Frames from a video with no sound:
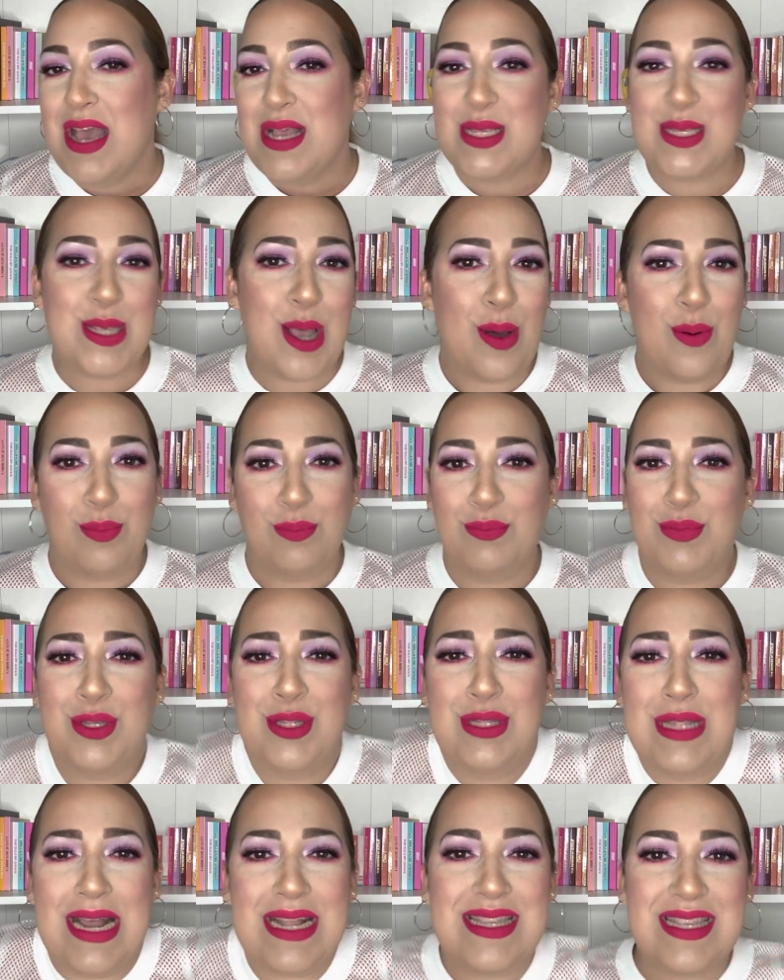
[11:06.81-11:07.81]
So
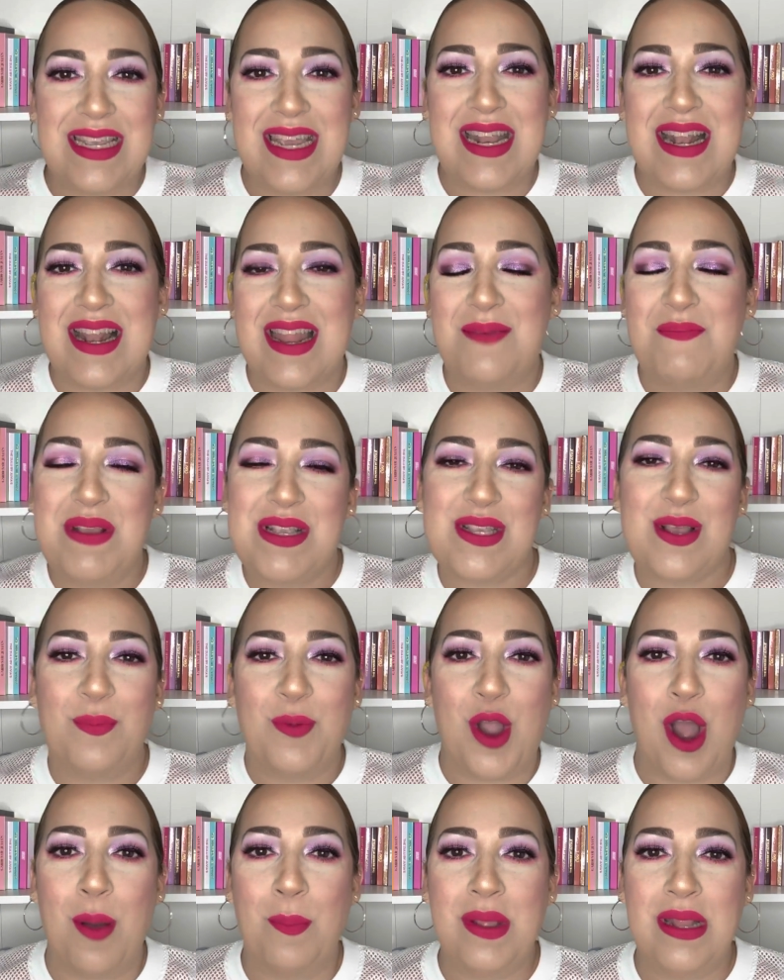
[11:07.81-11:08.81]
that's it. Leave me some
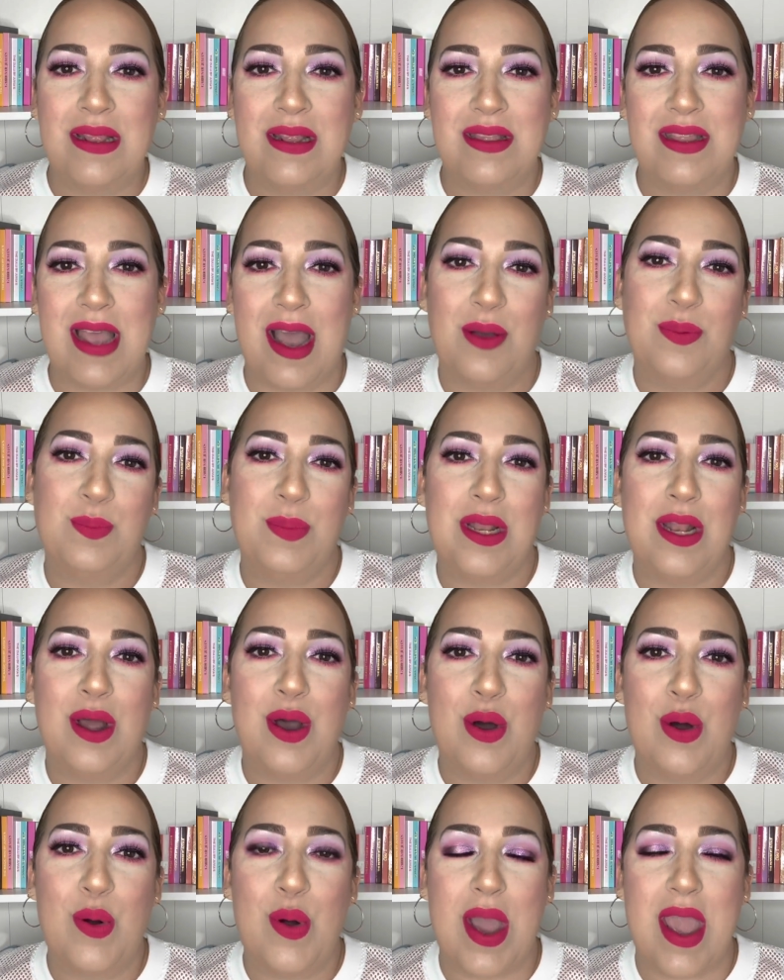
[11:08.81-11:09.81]
comments down
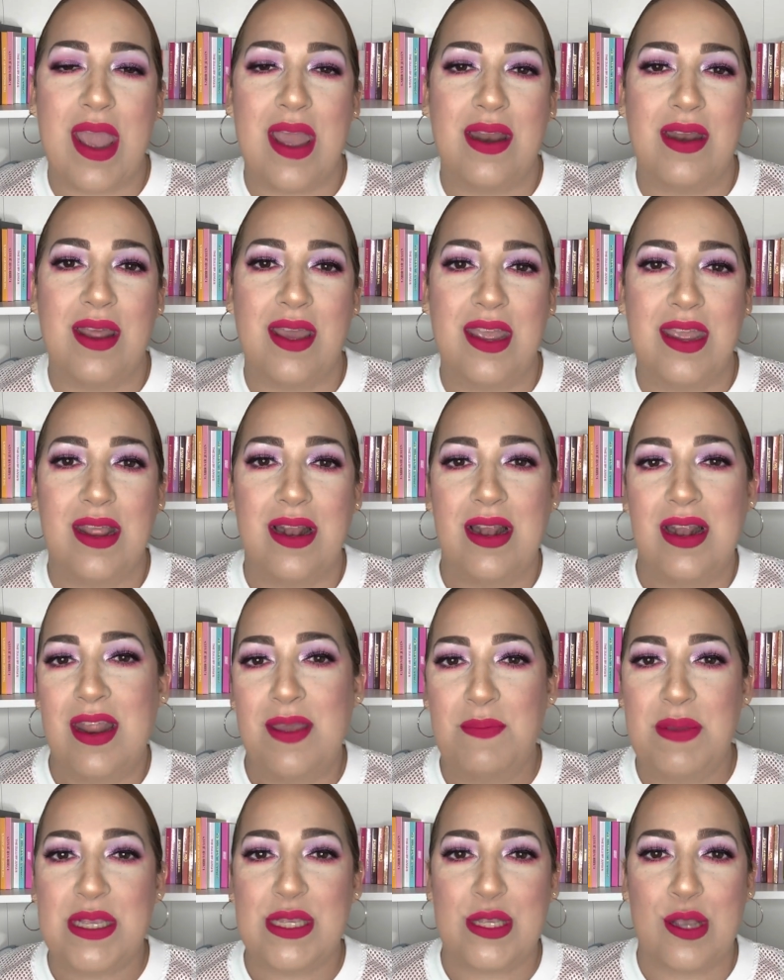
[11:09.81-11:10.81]
below and
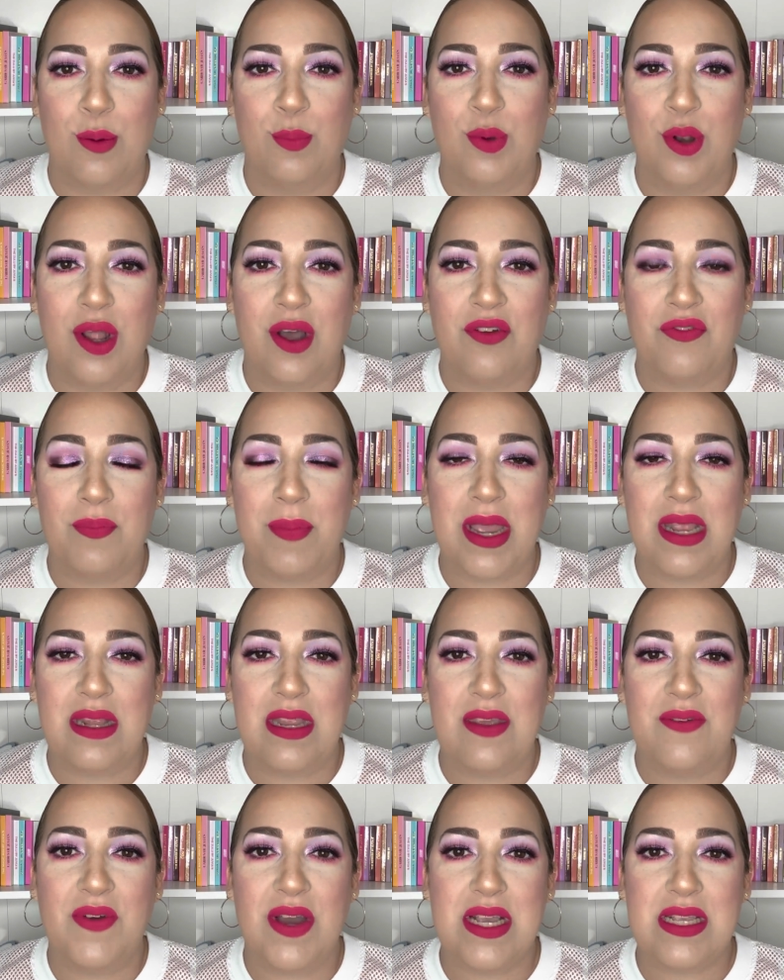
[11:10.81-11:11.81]
leave me some love, my
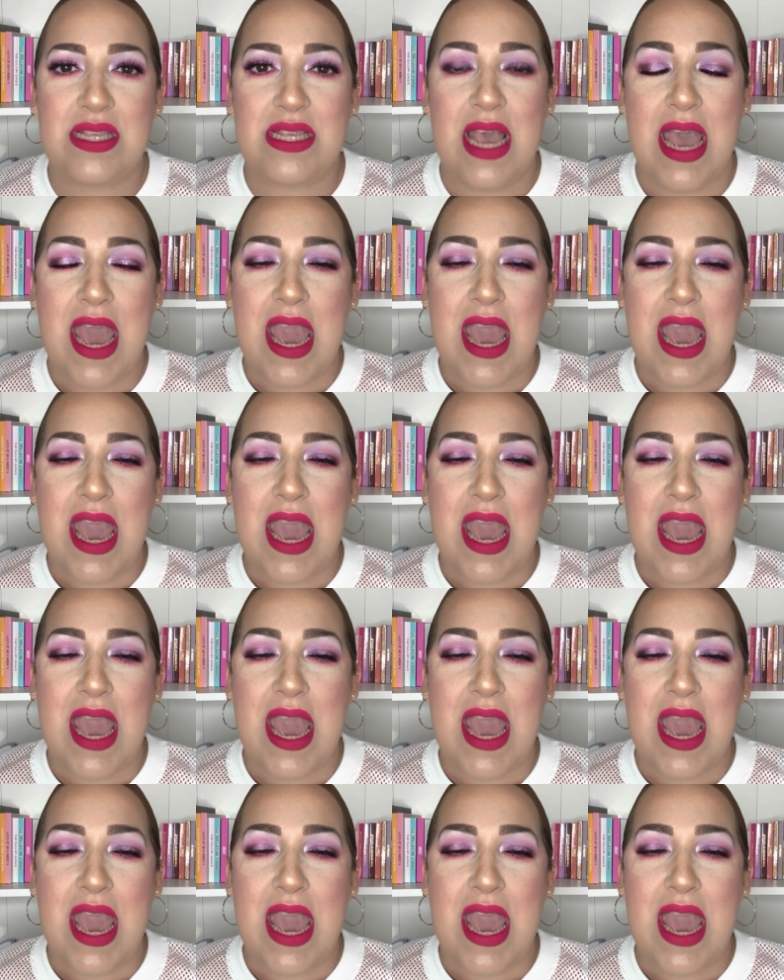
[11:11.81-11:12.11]
divas.